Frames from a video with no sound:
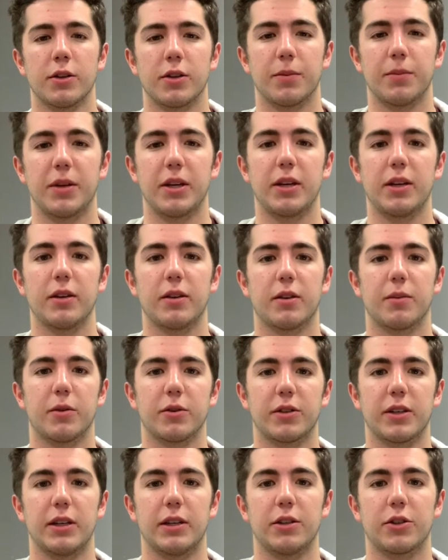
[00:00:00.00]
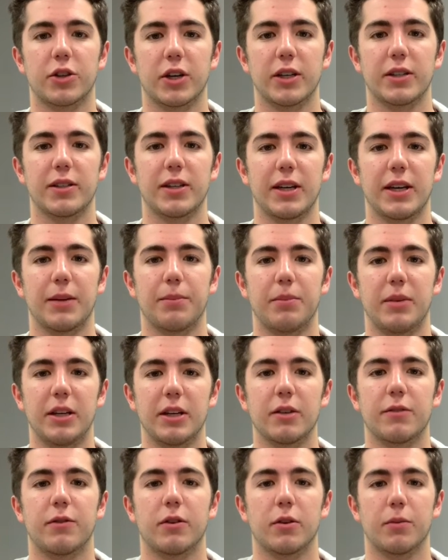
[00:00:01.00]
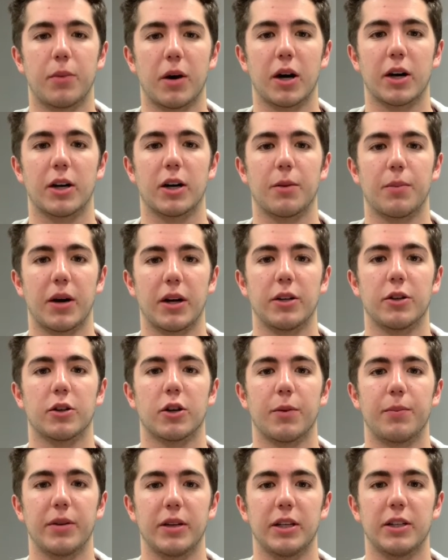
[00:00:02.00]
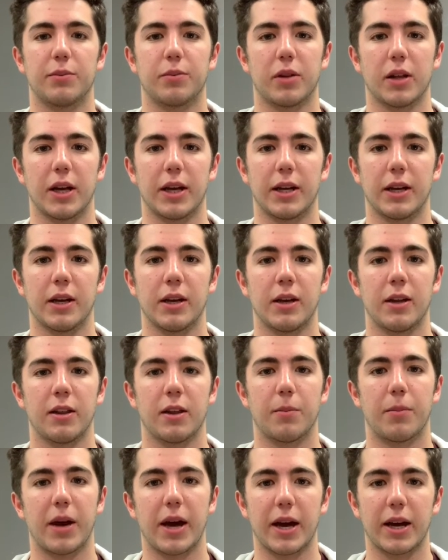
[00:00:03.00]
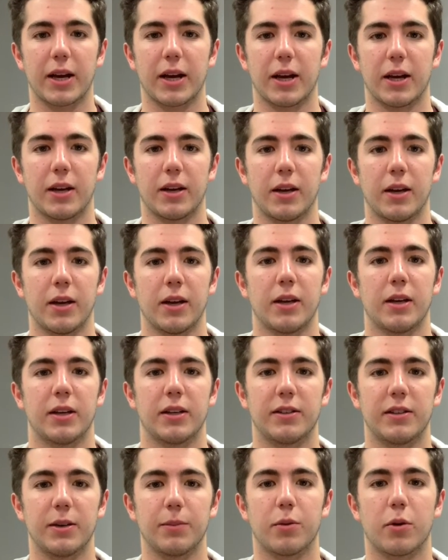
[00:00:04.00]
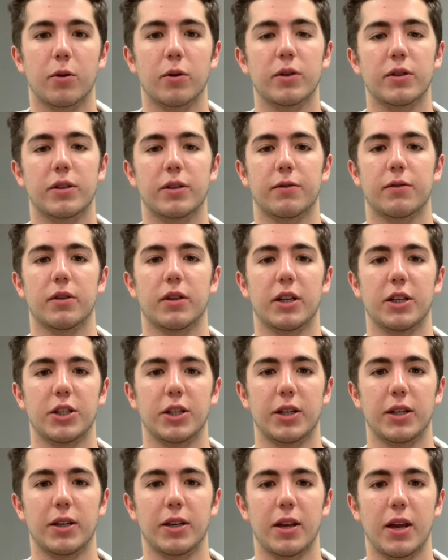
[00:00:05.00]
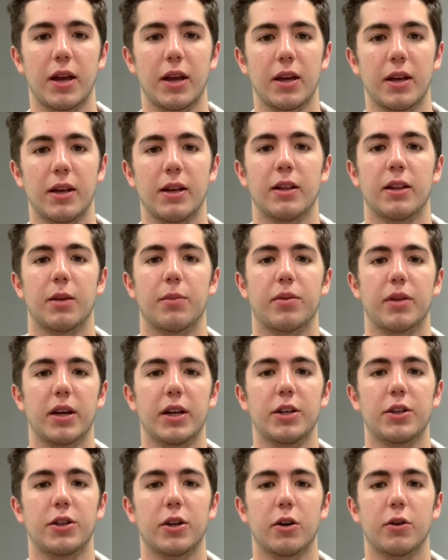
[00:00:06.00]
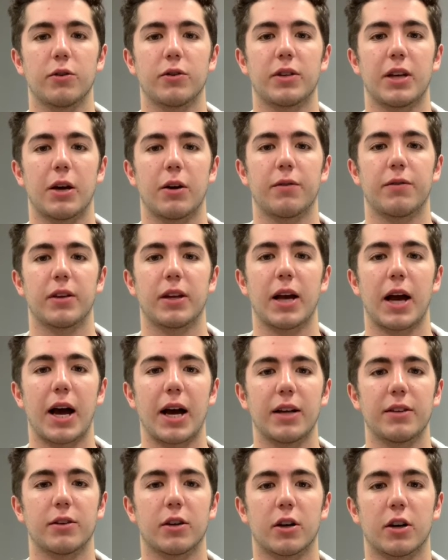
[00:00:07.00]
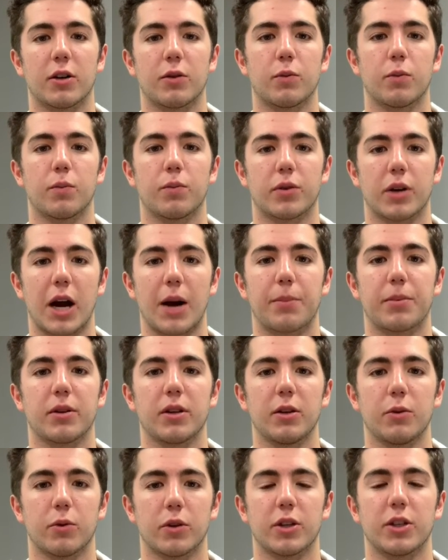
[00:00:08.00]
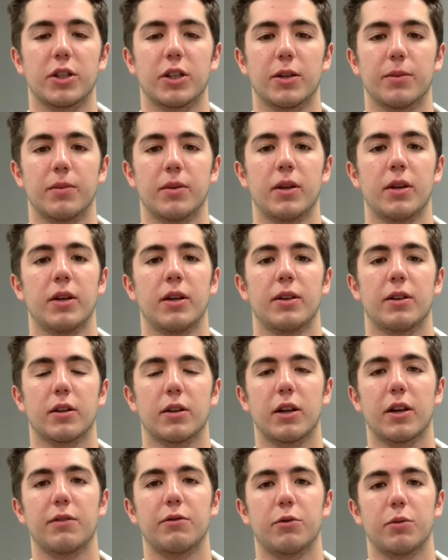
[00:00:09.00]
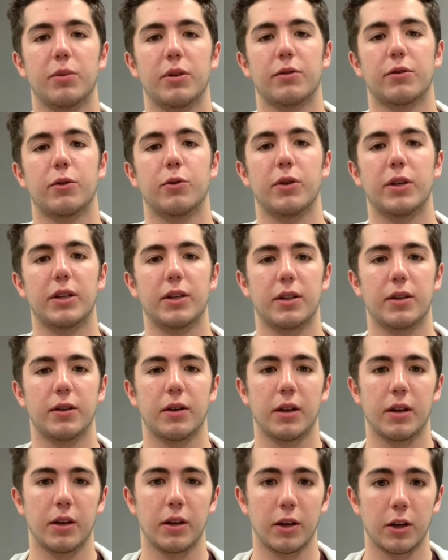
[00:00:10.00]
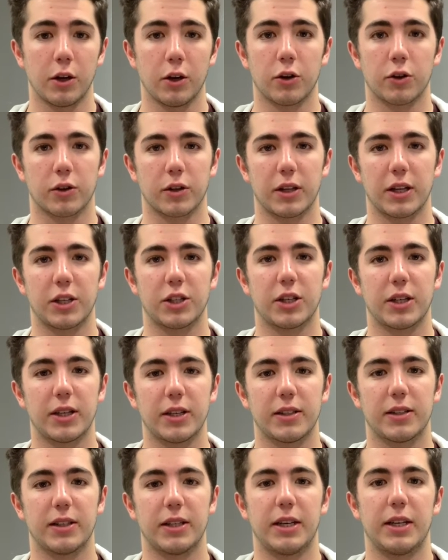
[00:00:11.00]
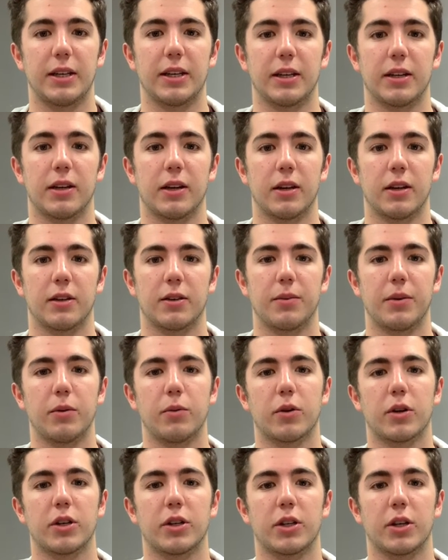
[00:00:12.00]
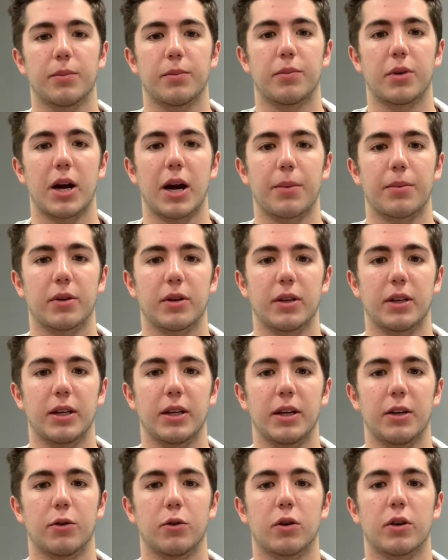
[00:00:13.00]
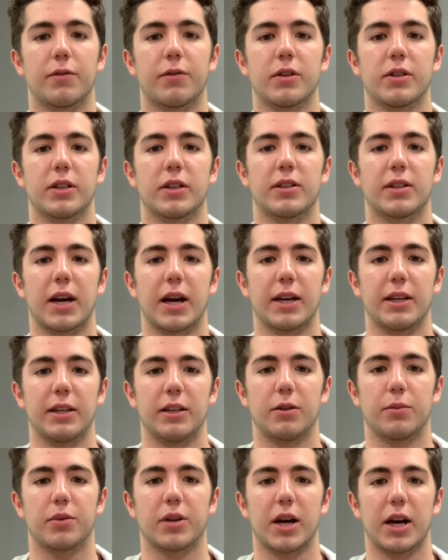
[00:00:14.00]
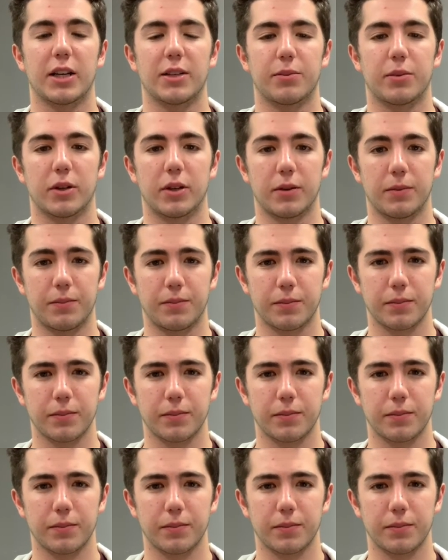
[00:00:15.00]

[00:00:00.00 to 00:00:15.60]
To me, the most interesting and meaningful part about Euripides' play, the Bacchae, is the importance of religion. The play shows how if the gods aren't properly worshipped, their lives will be ruined. Religion is needed to be worshipped properly in order for society to prosper.